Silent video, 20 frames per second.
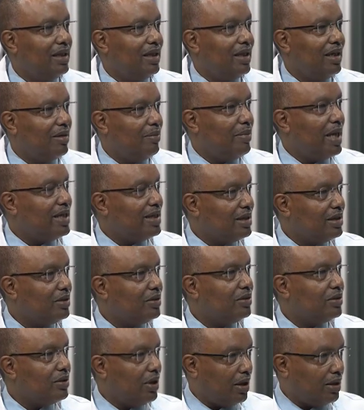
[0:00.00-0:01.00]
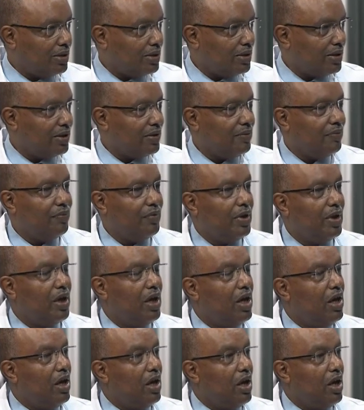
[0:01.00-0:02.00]
medical doctor.
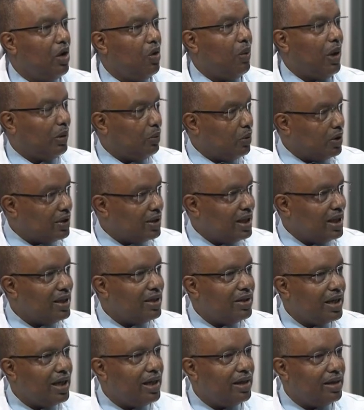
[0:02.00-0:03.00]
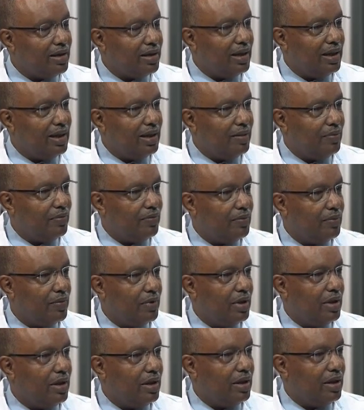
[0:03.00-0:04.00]
While working there
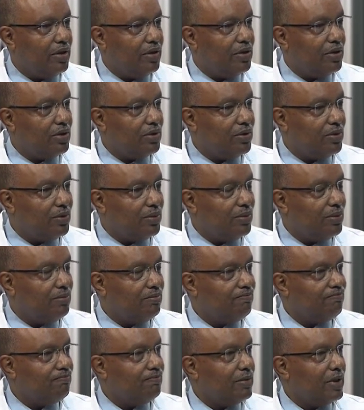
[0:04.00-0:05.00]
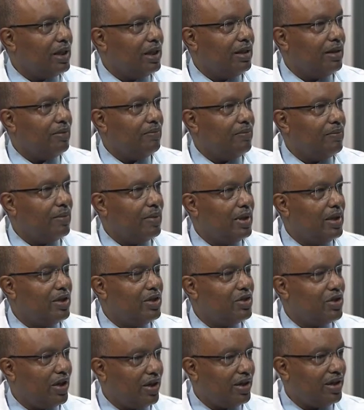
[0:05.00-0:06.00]
through
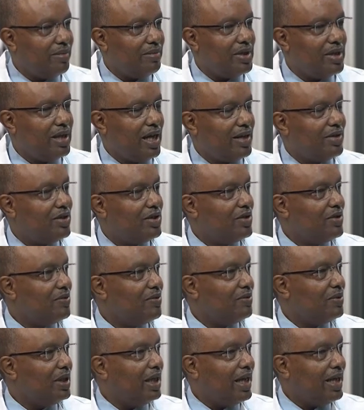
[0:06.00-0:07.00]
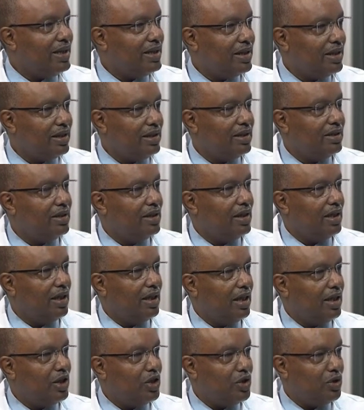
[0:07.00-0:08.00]
circumstances related
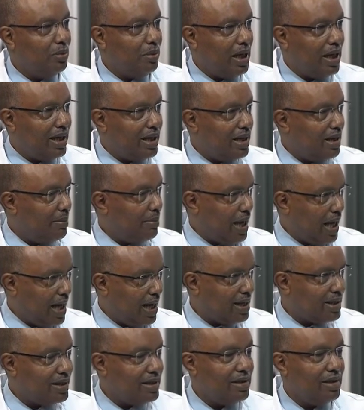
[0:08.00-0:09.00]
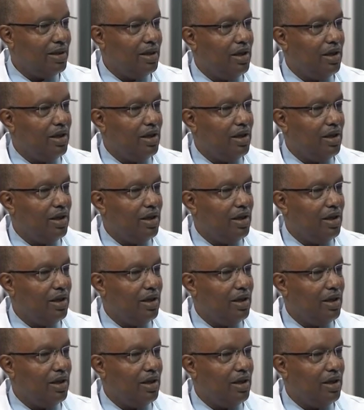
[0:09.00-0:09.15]
to my past,